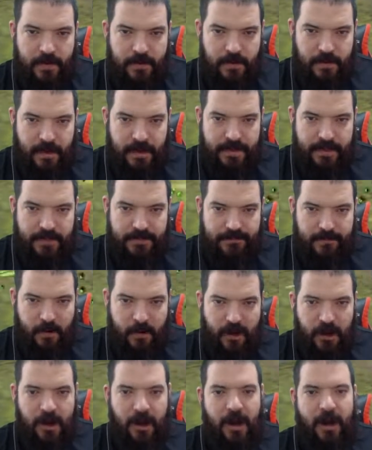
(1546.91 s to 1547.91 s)
All right, this full...
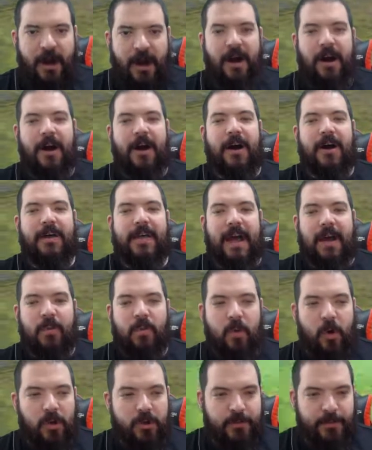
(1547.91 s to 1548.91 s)
Oh, that
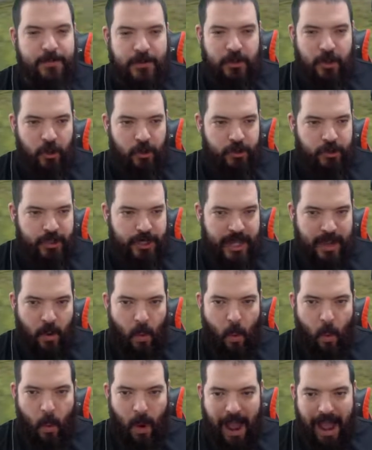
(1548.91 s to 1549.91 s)
Wasp dodged it.
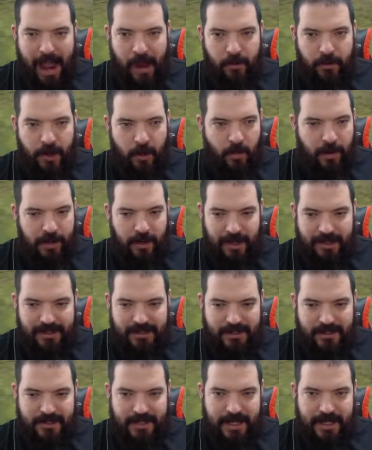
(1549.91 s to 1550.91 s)
Wow, no one likes
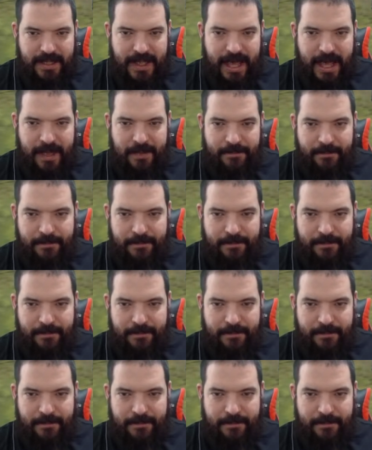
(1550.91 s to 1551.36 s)
to see that.